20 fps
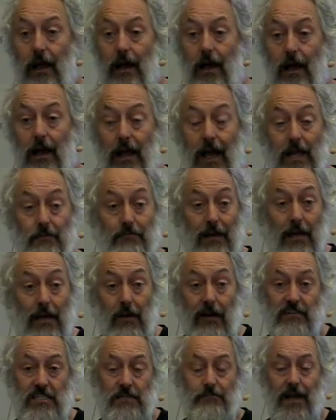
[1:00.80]
uh, and pay
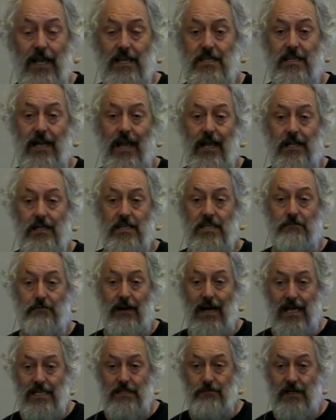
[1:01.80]
my respects to elders
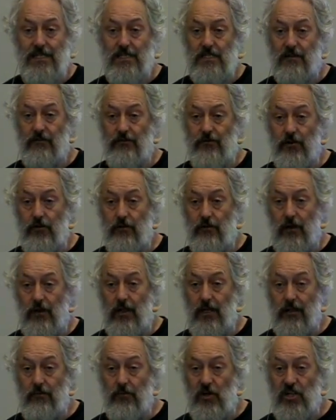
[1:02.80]
past, present, and, and